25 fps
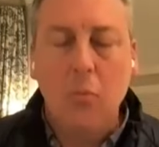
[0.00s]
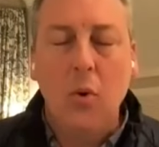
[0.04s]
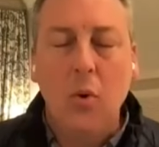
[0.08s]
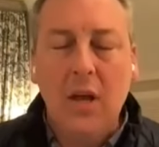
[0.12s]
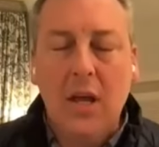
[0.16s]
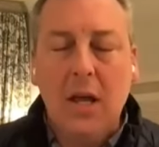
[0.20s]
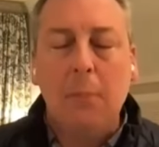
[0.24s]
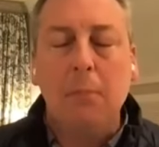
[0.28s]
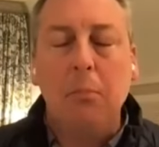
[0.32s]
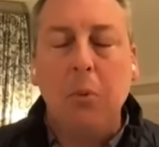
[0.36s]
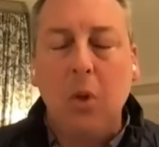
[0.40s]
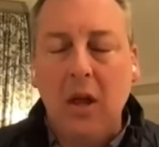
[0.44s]

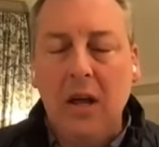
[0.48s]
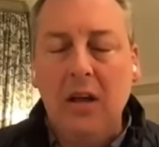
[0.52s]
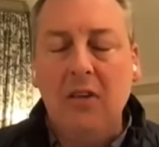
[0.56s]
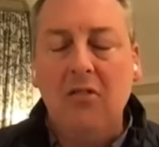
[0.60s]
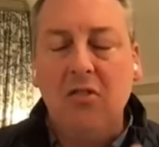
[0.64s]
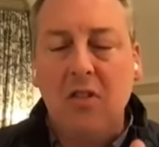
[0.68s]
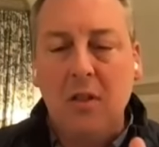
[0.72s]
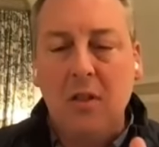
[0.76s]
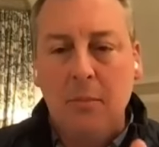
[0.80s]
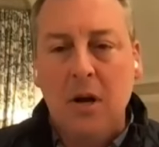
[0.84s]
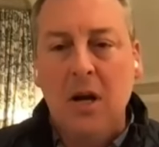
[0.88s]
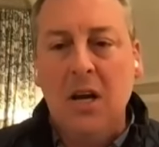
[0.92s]
we can
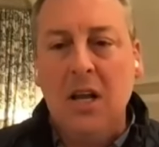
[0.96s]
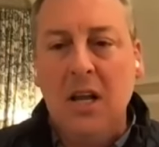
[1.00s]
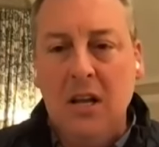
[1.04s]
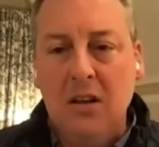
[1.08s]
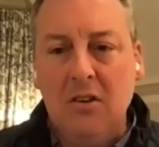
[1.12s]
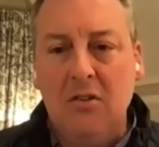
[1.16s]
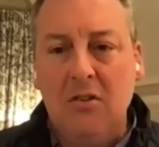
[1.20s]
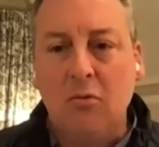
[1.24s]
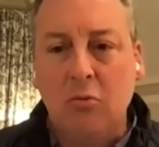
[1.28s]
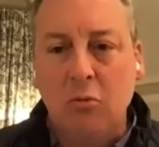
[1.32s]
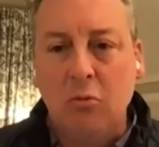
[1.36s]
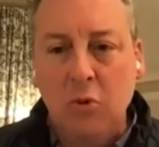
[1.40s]
place the
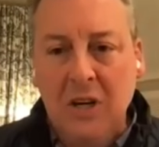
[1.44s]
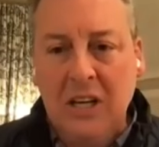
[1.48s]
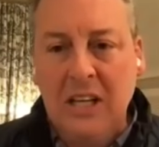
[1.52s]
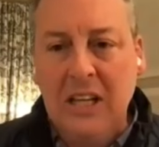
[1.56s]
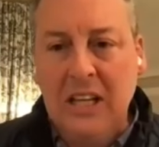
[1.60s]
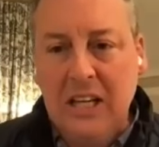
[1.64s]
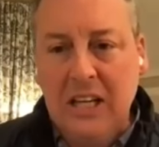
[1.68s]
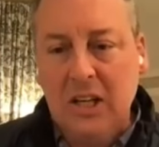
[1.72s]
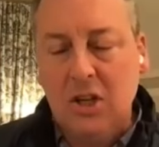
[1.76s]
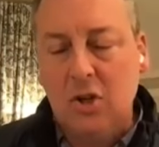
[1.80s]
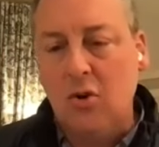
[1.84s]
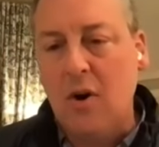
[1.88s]
money into
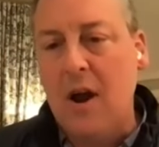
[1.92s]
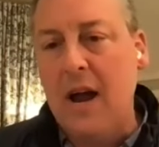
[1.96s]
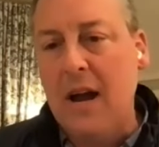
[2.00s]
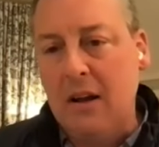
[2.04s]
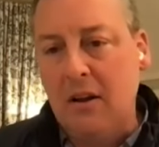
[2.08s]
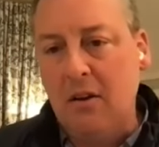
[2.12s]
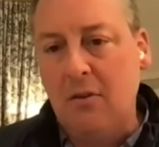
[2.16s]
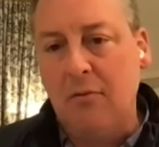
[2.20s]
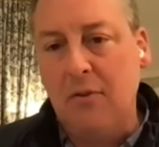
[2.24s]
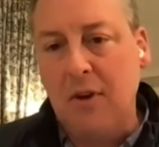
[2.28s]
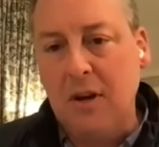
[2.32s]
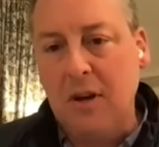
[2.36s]
really
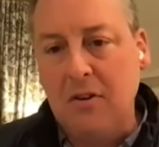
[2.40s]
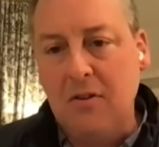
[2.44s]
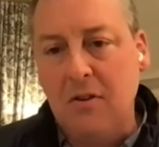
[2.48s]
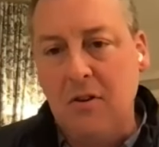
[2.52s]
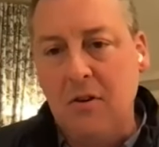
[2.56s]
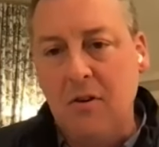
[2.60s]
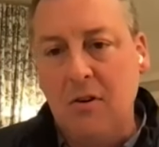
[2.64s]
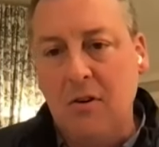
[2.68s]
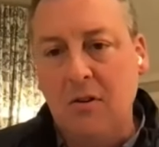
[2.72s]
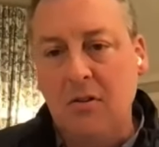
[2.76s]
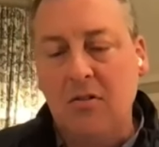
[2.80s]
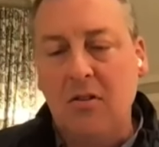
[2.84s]
attractive
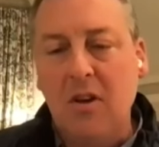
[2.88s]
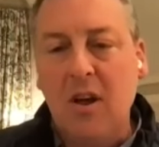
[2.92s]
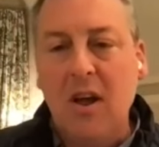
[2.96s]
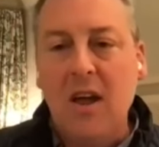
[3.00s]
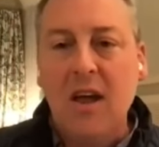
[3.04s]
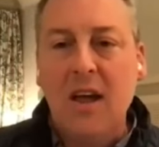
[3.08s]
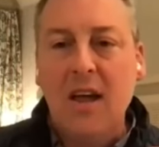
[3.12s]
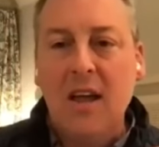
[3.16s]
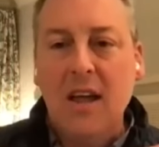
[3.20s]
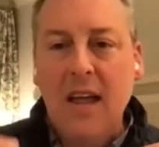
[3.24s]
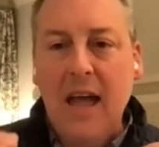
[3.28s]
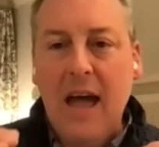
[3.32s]
returns
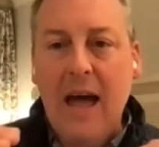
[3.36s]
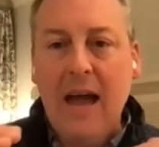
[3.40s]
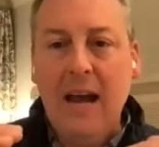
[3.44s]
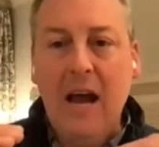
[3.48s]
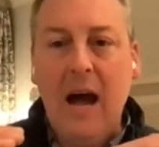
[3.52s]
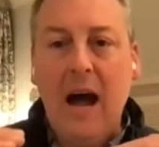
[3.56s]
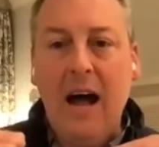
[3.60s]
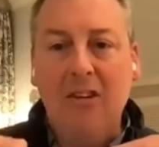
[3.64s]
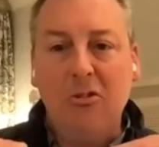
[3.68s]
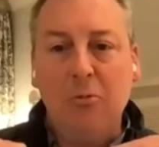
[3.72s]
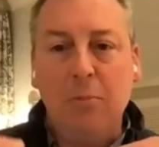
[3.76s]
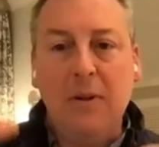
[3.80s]

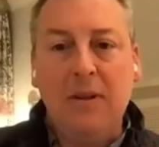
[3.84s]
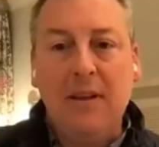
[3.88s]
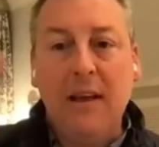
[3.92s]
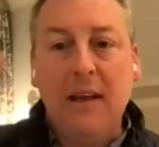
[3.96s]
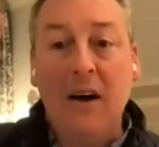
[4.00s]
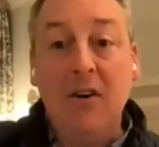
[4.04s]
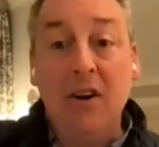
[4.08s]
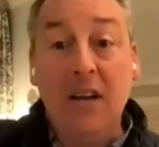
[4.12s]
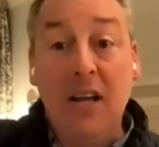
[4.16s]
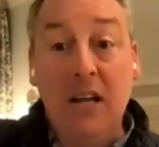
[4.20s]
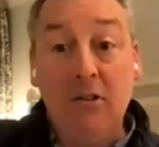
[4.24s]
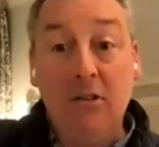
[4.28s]
at
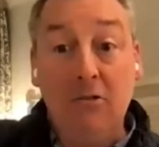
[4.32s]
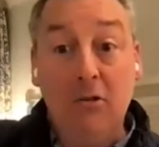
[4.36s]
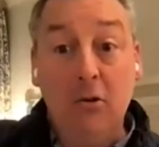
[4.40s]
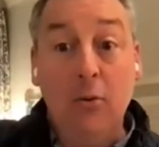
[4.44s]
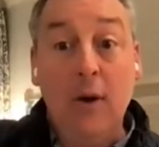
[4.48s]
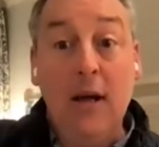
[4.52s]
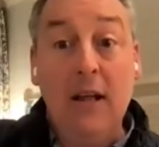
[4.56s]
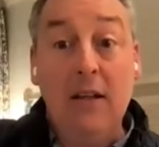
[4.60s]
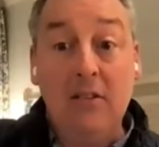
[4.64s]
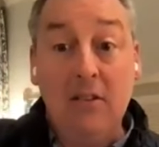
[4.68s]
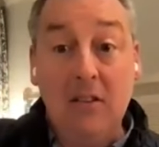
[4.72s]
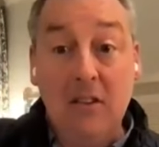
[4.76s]
hospitality at
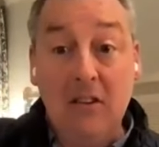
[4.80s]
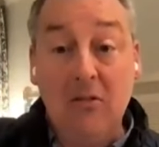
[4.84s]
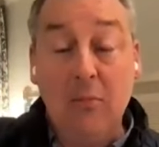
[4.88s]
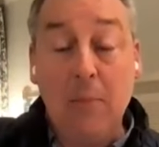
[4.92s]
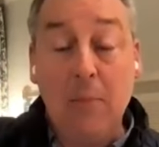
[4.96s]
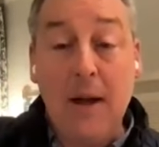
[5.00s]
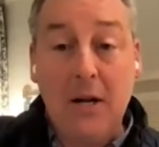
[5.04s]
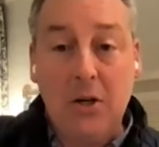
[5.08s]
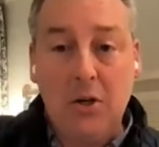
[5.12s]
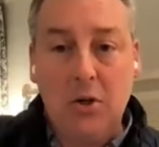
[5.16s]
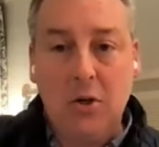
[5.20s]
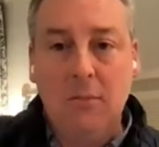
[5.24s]
two ends of the
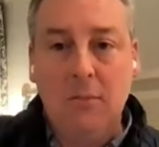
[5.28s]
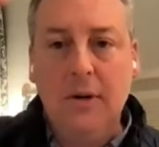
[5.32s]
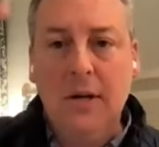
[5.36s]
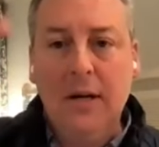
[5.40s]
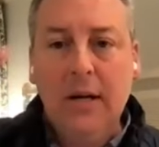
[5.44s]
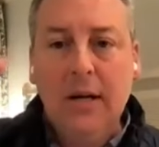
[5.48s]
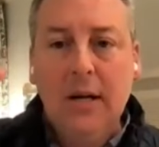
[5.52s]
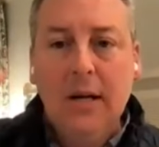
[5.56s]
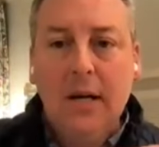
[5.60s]
spectrum